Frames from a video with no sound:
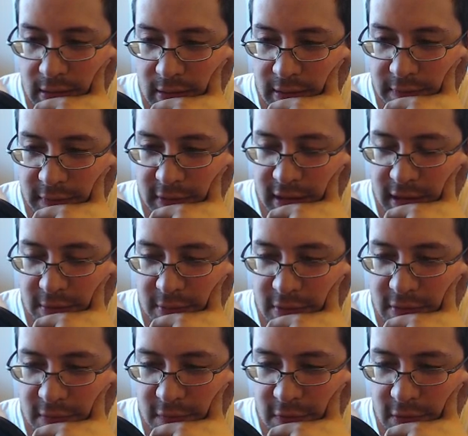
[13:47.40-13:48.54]
if you take
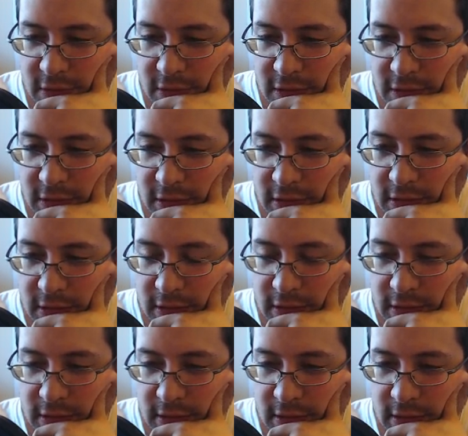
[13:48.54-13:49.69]
with the rook,
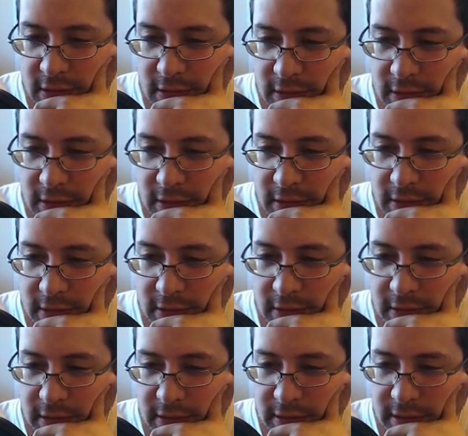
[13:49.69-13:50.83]

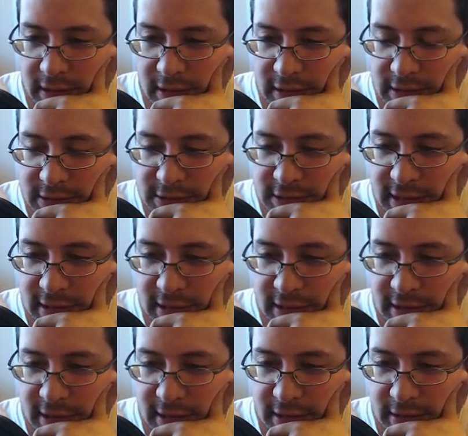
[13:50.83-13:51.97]
he can take check
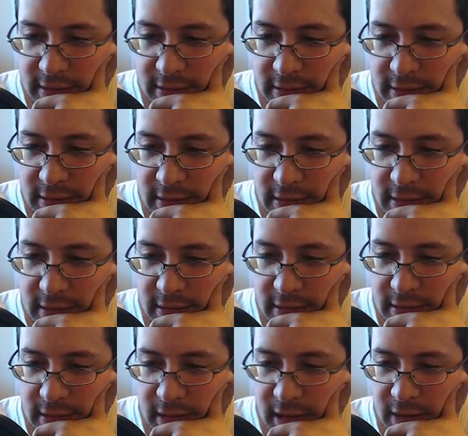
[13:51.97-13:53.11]
again.
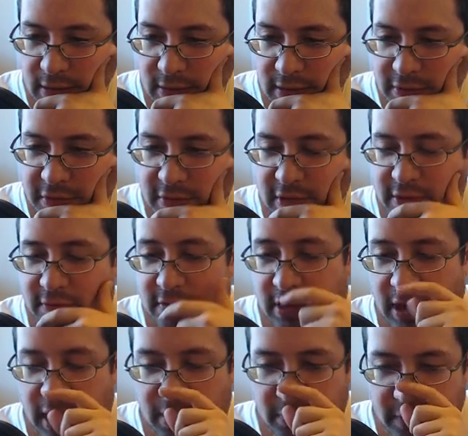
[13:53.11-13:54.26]
I don't know. It's just
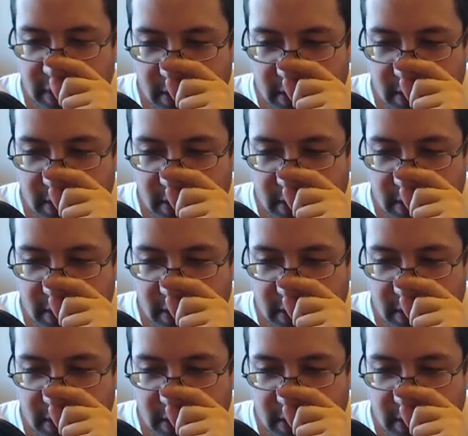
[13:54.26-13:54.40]
interesting. I don't think